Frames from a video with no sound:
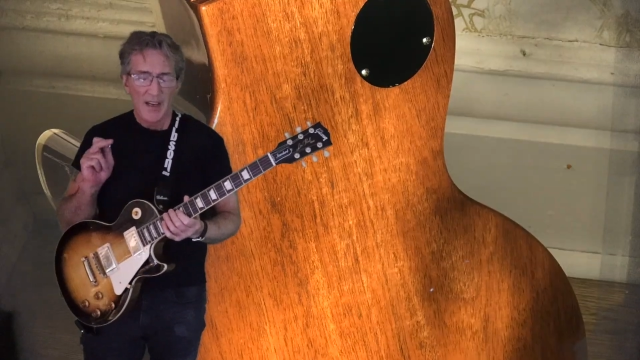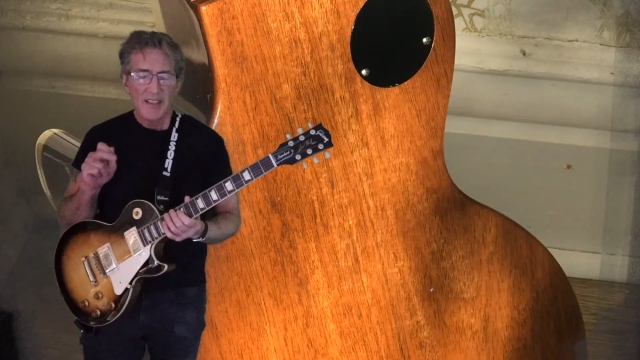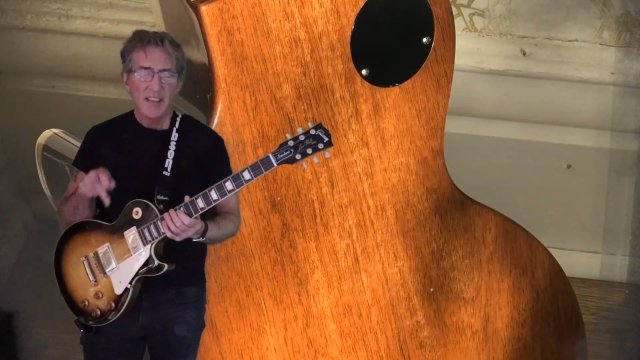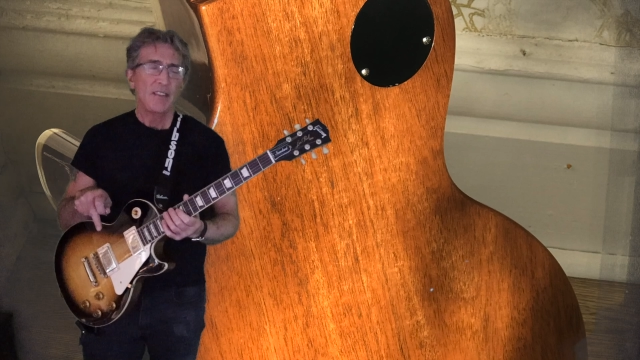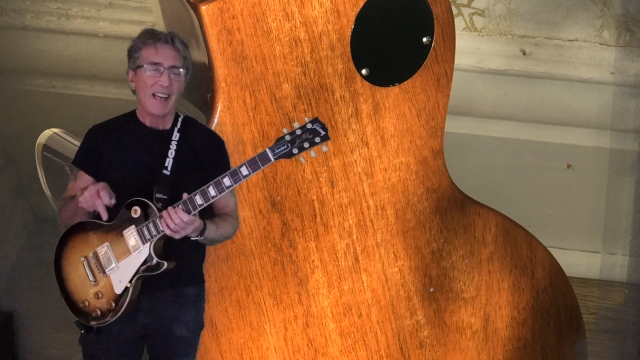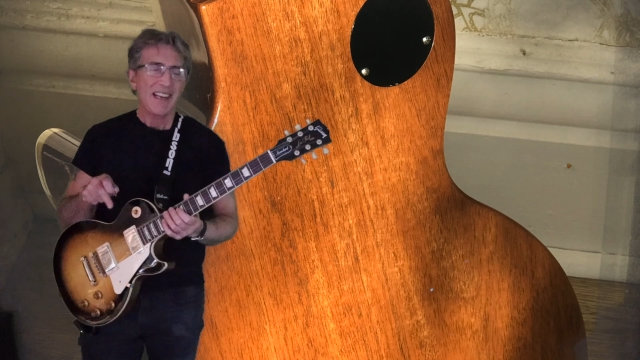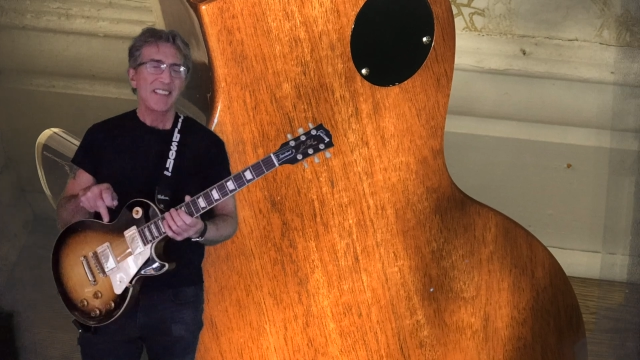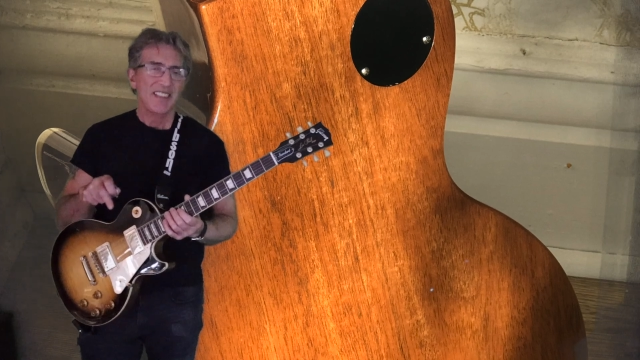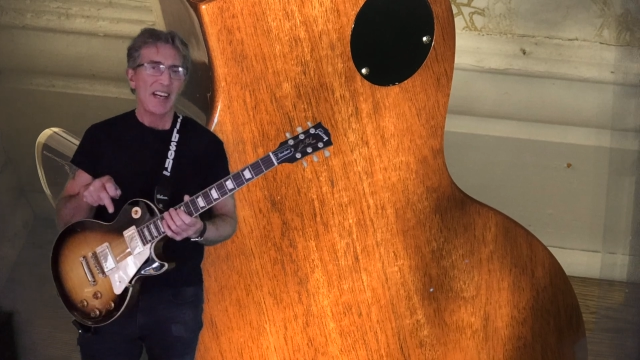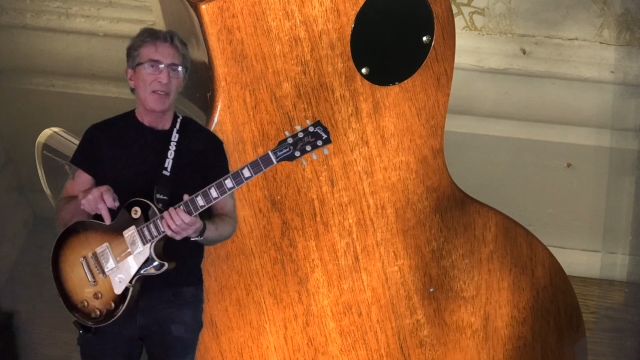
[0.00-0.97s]
You
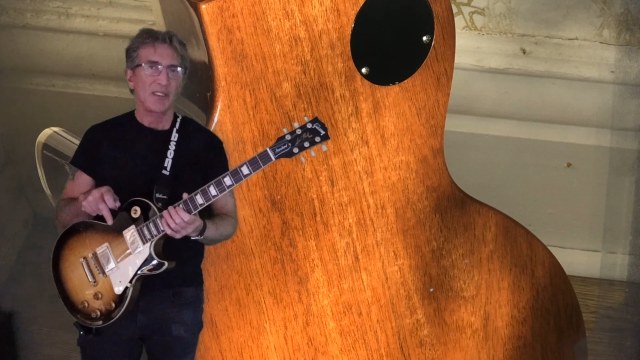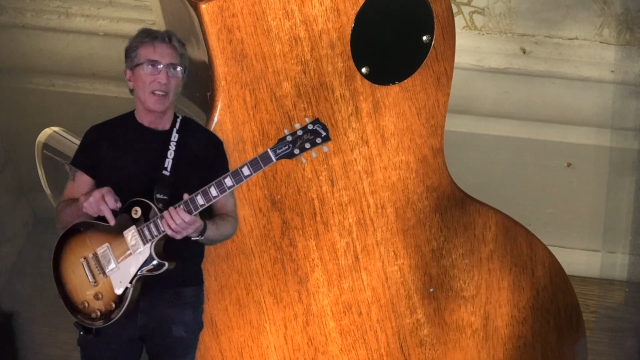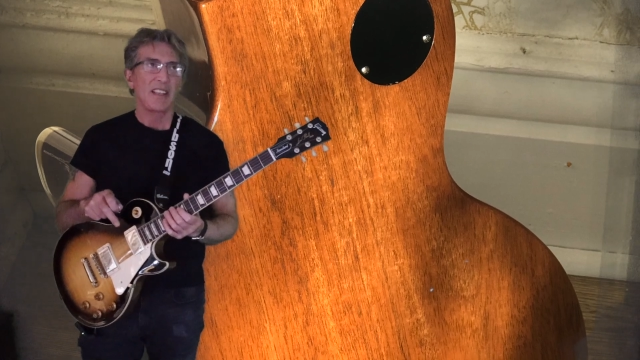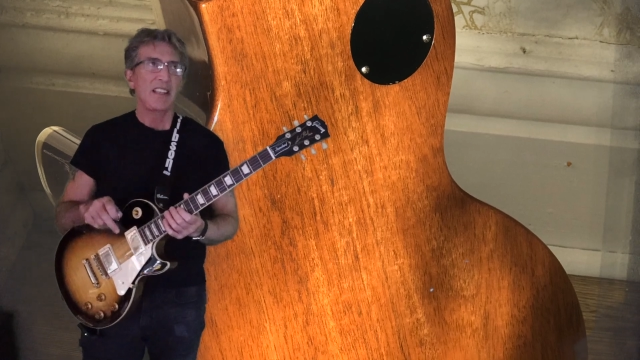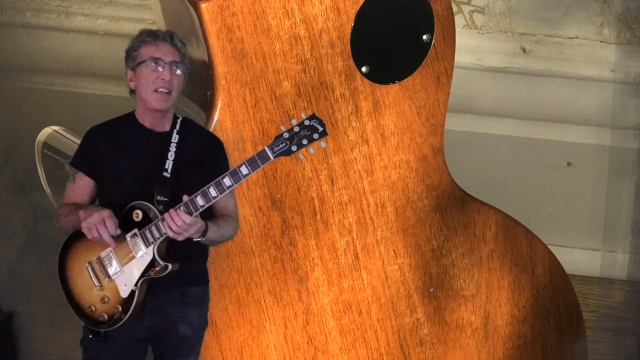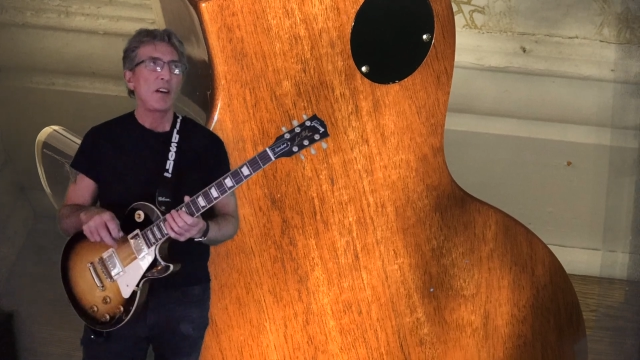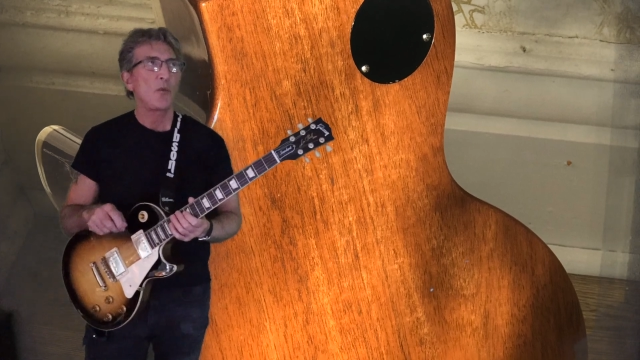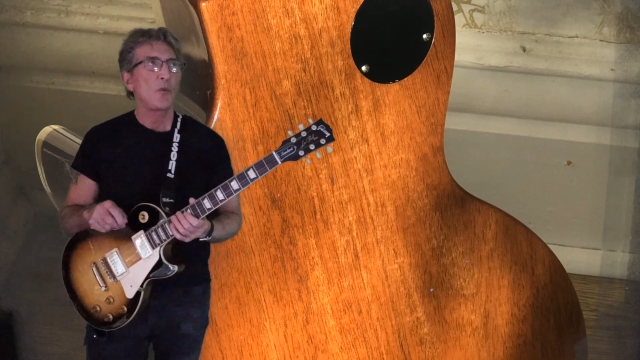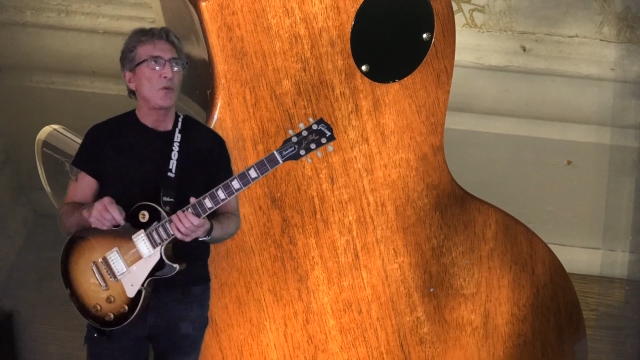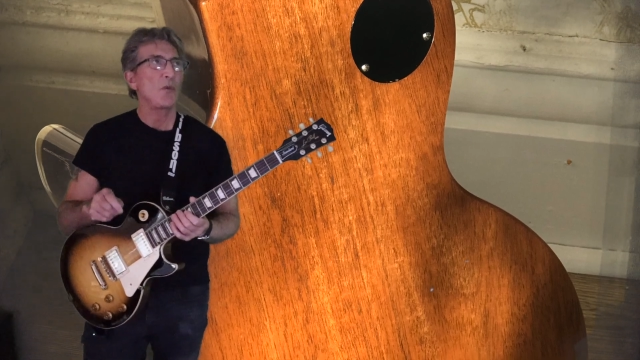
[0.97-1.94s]
can definitely,
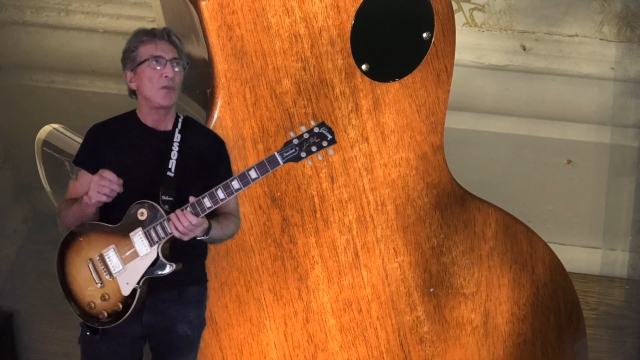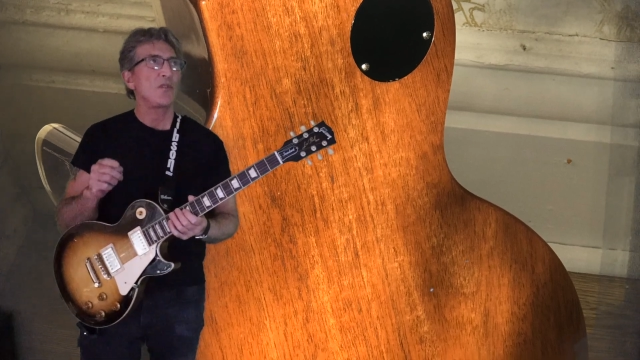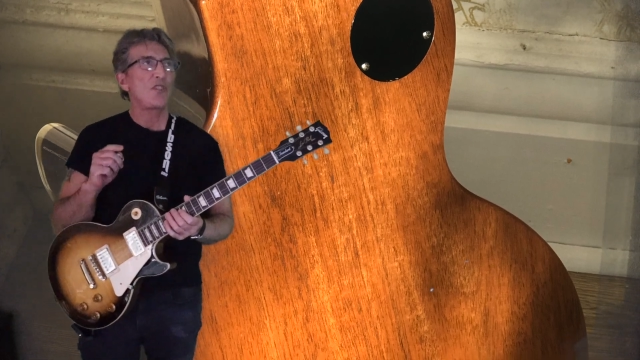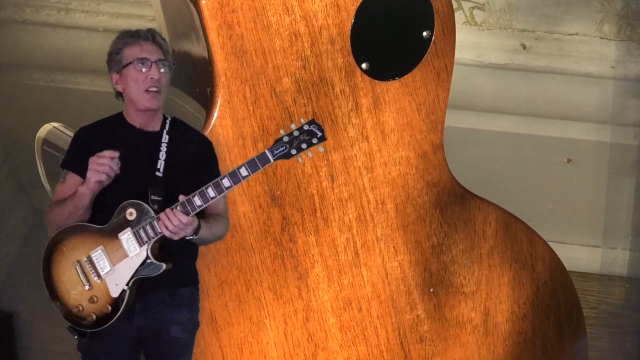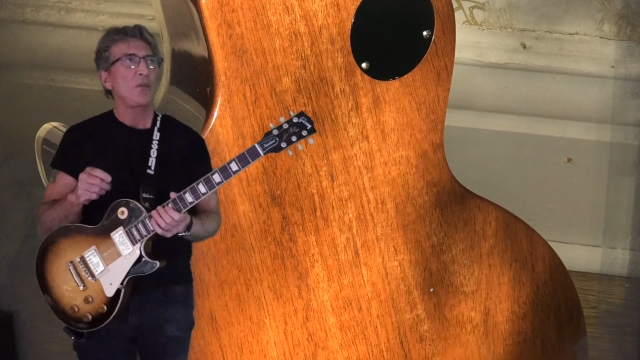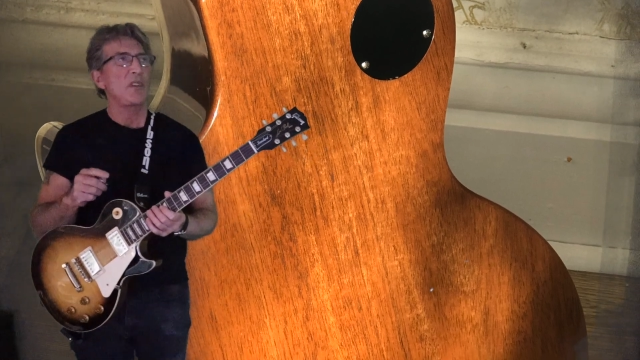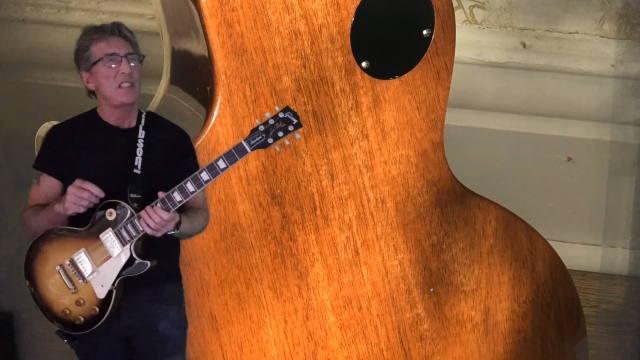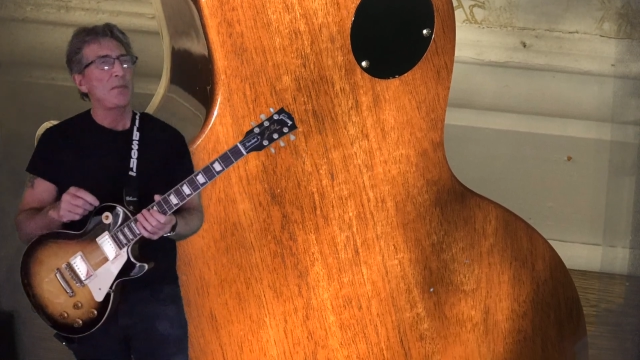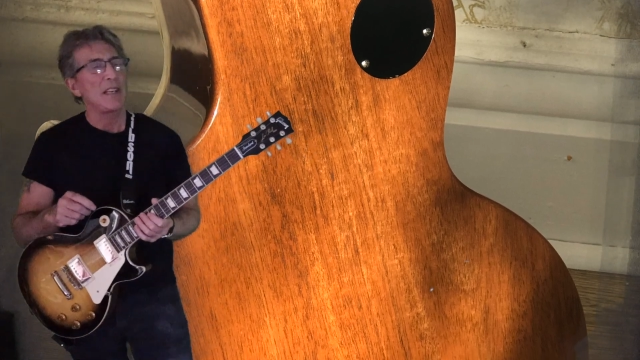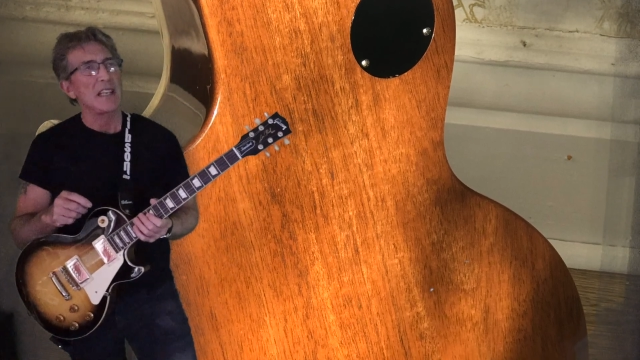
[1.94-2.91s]
generally
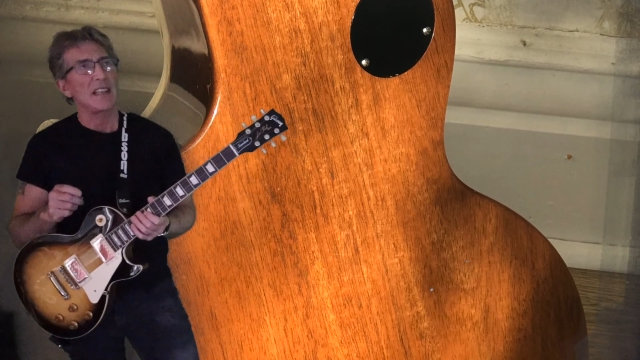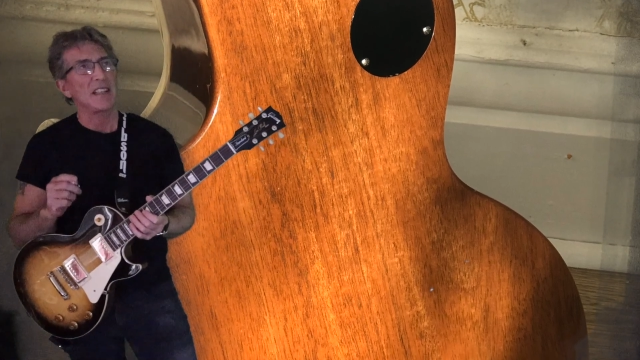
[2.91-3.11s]
speaking,